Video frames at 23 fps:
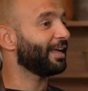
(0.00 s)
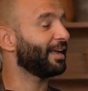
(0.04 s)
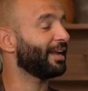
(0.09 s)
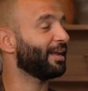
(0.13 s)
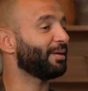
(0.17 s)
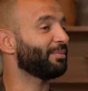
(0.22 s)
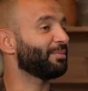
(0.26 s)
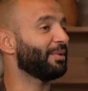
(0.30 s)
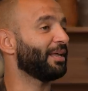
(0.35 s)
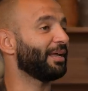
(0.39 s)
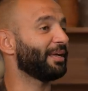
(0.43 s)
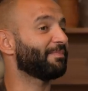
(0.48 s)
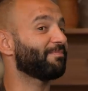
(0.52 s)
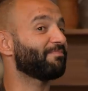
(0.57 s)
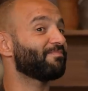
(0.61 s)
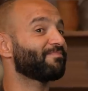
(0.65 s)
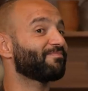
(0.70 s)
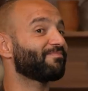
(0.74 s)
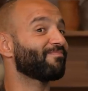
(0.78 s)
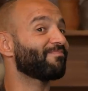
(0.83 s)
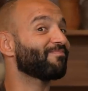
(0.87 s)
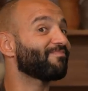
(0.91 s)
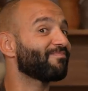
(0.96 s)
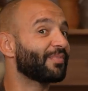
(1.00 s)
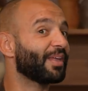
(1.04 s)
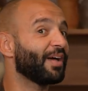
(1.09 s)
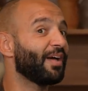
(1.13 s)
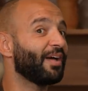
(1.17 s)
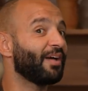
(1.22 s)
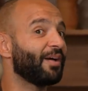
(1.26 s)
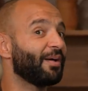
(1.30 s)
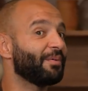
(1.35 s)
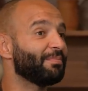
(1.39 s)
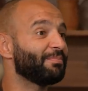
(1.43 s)
And I'm like,
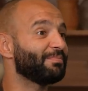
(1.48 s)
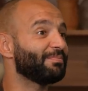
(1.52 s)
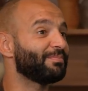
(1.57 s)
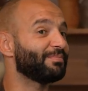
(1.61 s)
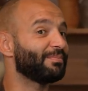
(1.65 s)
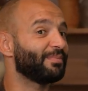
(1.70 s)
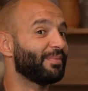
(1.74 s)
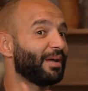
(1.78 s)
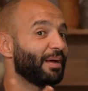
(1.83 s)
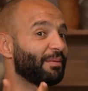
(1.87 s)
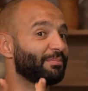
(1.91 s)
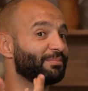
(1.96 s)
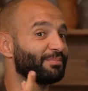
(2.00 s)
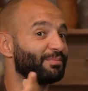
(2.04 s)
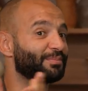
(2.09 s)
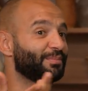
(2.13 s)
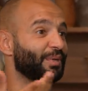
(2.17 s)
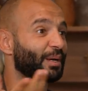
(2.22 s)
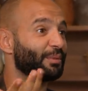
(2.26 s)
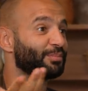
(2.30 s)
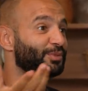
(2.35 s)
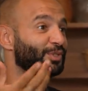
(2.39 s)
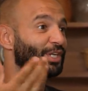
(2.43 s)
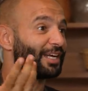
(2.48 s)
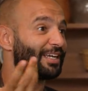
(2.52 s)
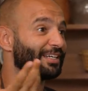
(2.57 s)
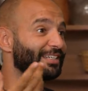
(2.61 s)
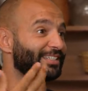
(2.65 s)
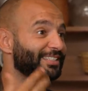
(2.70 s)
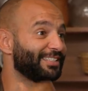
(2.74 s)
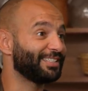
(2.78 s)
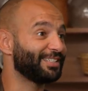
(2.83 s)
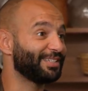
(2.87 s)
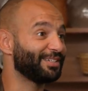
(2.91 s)
I'm
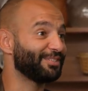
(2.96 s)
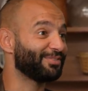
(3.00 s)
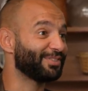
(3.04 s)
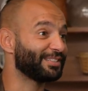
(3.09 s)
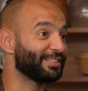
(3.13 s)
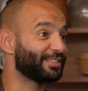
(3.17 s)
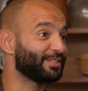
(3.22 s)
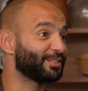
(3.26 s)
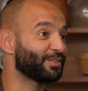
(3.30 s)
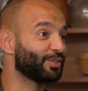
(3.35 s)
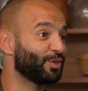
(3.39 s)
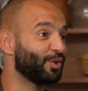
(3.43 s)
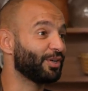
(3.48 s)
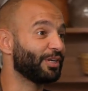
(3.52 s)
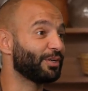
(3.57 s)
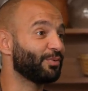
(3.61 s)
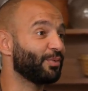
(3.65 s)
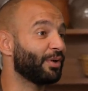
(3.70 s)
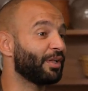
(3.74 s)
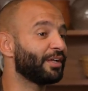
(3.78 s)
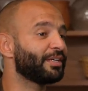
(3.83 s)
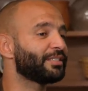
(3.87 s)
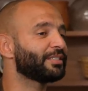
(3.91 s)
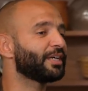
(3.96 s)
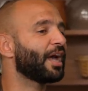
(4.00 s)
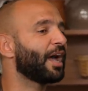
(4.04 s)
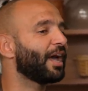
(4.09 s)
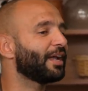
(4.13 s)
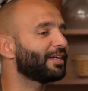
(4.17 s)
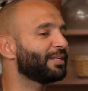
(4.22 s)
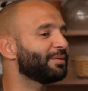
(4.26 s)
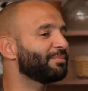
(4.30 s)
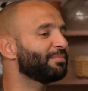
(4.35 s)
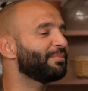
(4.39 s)
checking to see if it's cooking well. He's like,
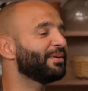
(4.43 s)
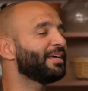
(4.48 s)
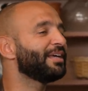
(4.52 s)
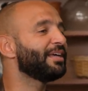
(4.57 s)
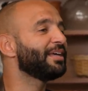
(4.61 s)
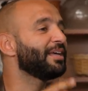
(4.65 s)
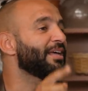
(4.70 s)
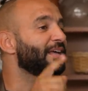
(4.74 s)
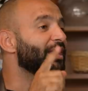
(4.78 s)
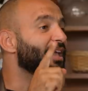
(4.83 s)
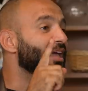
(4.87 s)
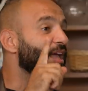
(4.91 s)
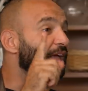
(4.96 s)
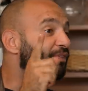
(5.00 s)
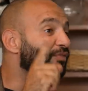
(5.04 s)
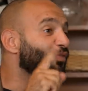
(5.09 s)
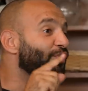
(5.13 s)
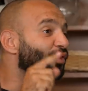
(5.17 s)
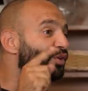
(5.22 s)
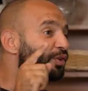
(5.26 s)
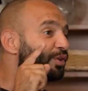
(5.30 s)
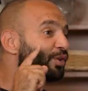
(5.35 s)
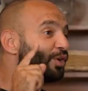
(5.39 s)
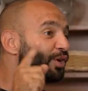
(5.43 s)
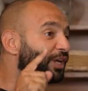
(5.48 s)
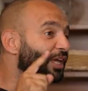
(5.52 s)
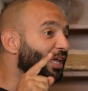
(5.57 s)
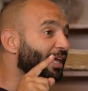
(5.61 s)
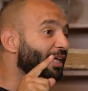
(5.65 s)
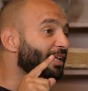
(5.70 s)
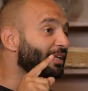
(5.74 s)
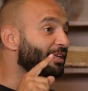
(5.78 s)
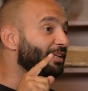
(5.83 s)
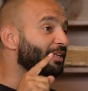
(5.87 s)
Hattem, if you're
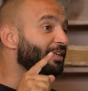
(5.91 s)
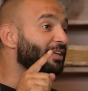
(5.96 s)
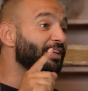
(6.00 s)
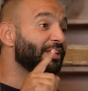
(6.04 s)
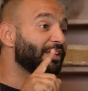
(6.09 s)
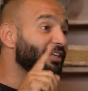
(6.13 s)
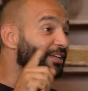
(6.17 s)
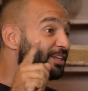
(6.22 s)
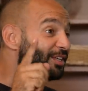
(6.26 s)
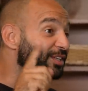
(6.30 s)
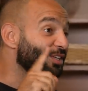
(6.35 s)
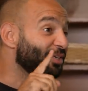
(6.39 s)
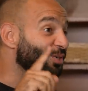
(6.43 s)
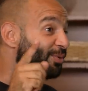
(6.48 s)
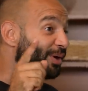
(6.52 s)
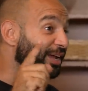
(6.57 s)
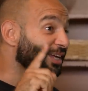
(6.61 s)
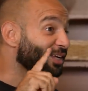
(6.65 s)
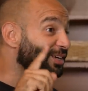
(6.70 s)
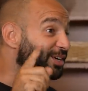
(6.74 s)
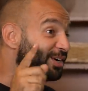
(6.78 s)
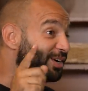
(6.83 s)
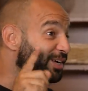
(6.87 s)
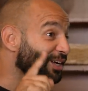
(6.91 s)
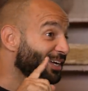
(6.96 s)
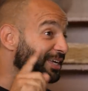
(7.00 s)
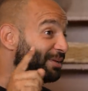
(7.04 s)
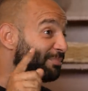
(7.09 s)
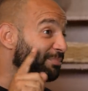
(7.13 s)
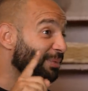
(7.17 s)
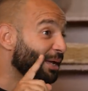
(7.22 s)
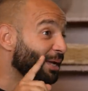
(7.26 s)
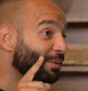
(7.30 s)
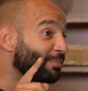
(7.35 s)
looking, you ain't
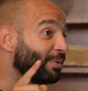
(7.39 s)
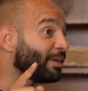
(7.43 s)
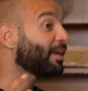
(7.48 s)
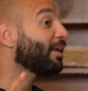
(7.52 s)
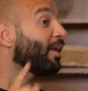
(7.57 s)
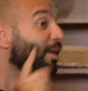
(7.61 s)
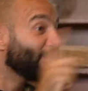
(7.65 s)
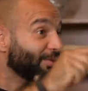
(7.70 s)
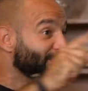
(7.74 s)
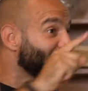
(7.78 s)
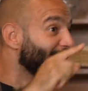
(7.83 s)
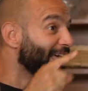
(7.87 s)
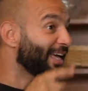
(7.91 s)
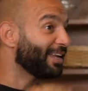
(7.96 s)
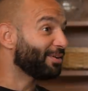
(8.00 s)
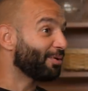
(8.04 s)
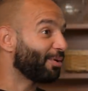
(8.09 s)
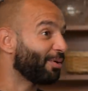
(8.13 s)
cooking, baby. Close that